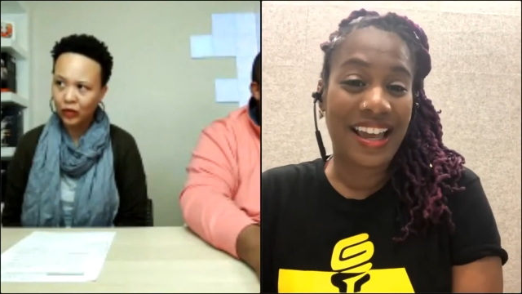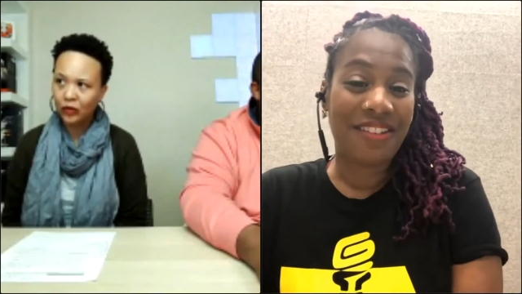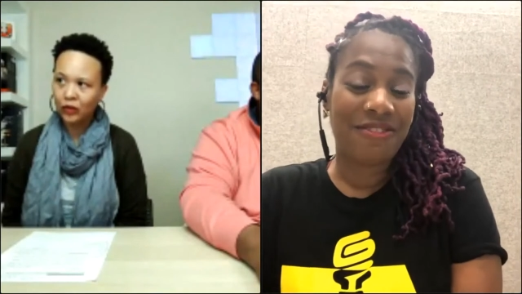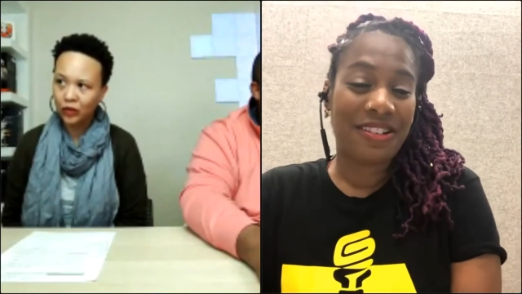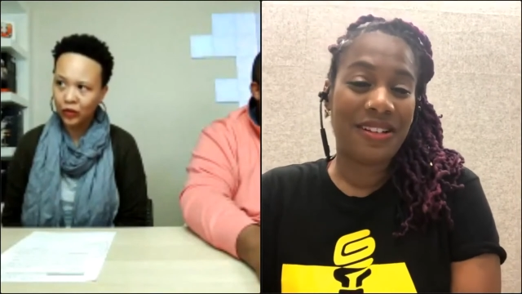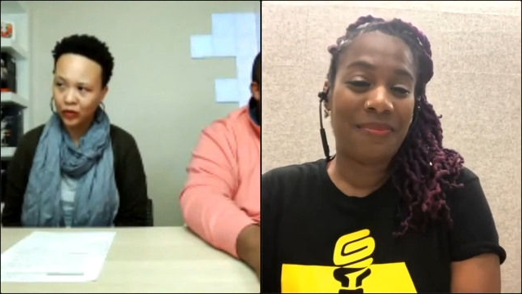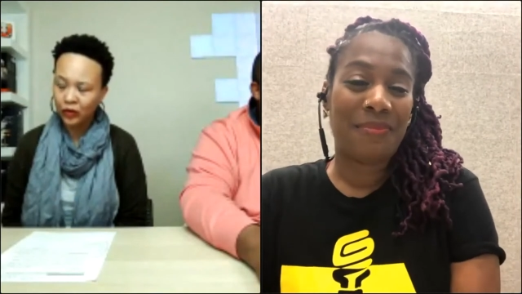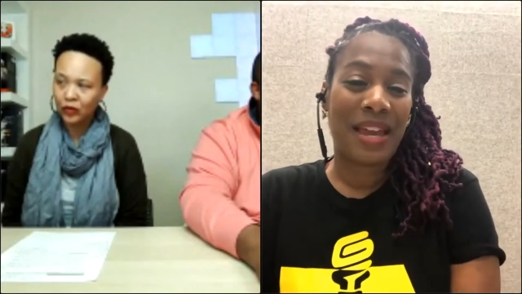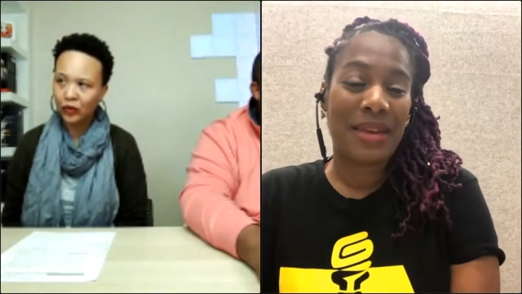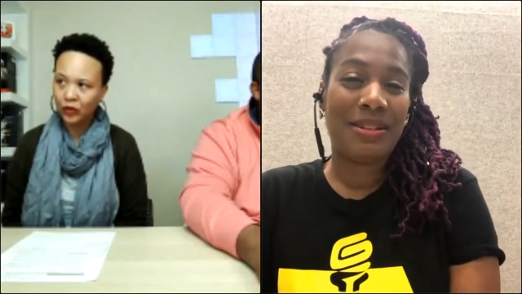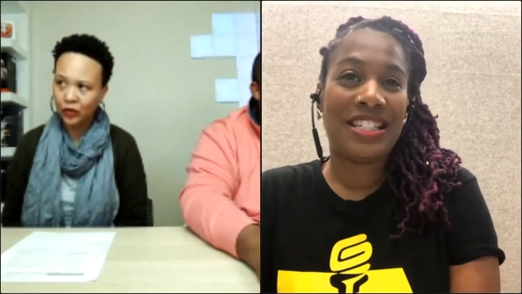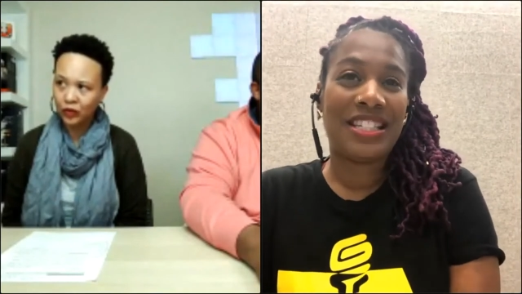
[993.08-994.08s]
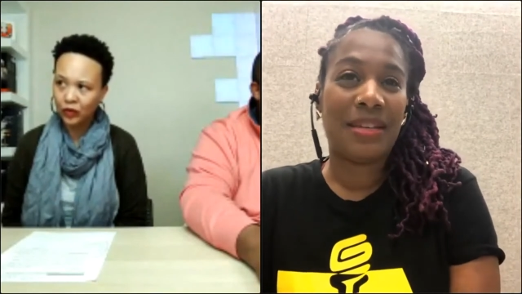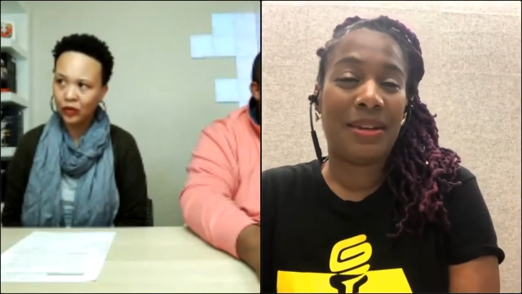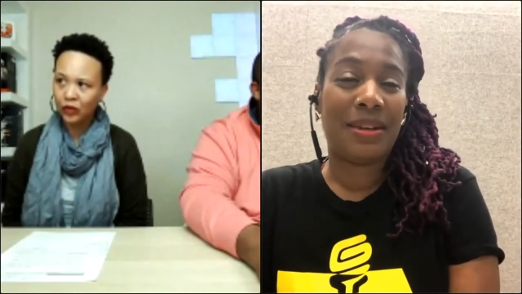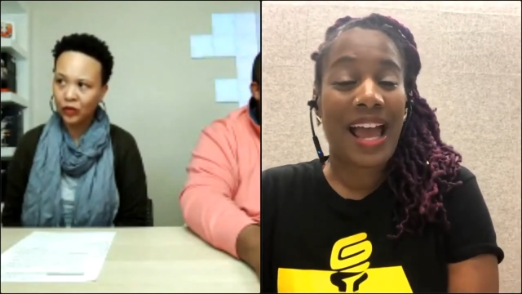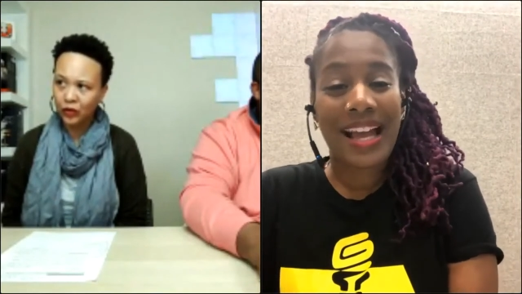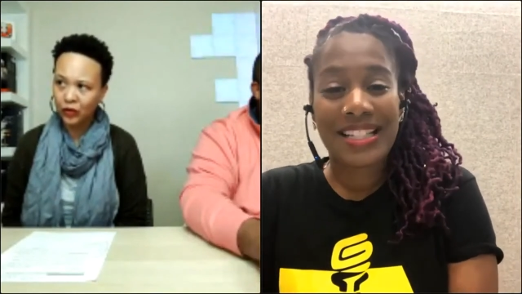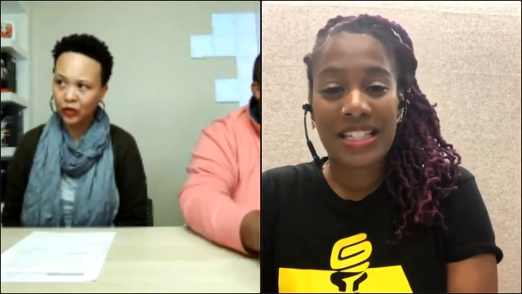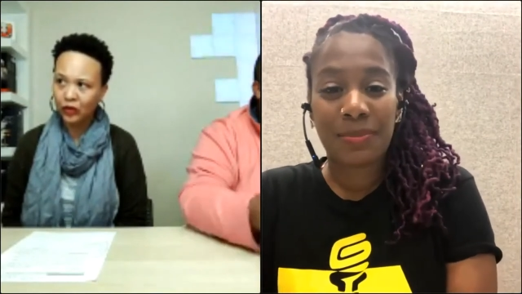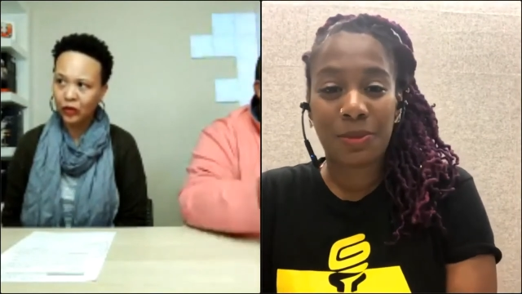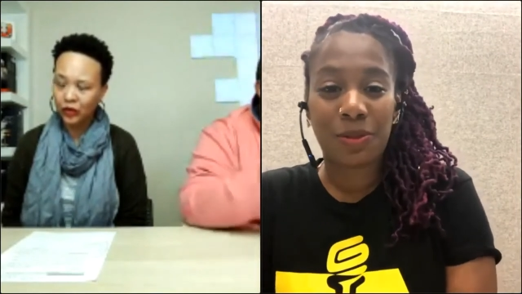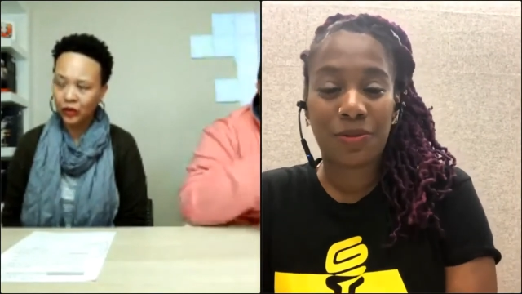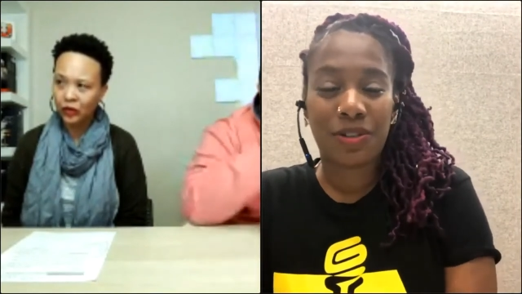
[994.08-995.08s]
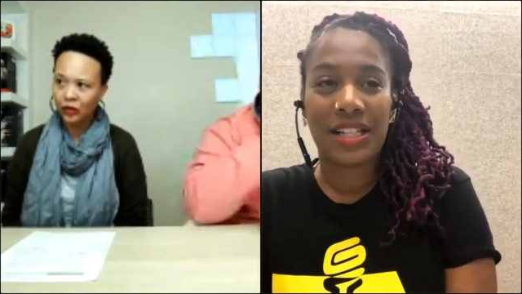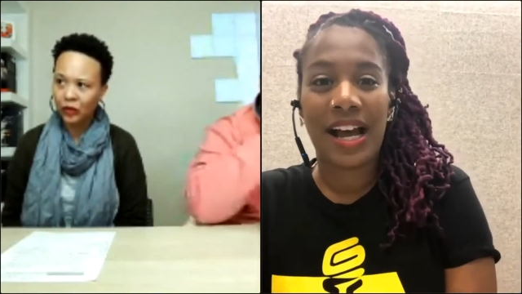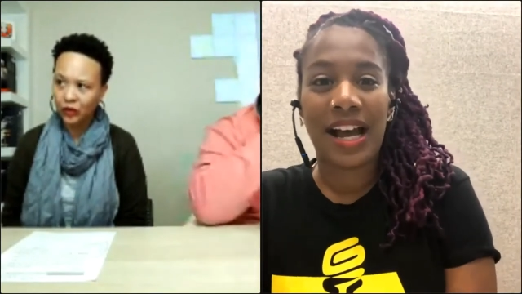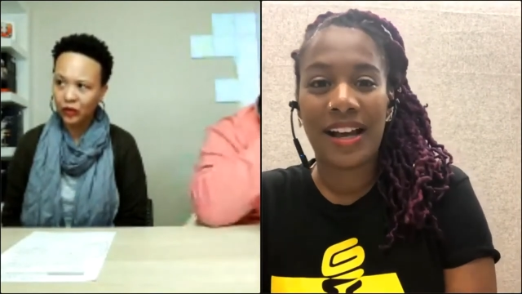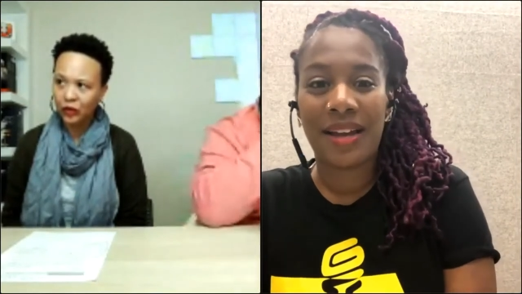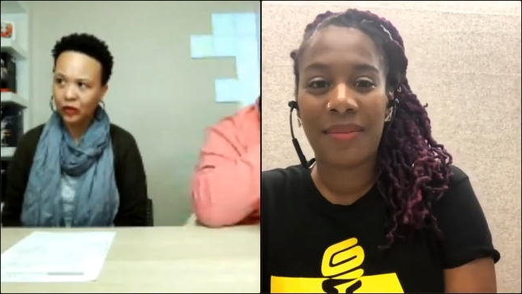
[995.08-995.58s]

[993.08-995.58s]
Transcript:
Speaker 1: every baby step, it adds up over time.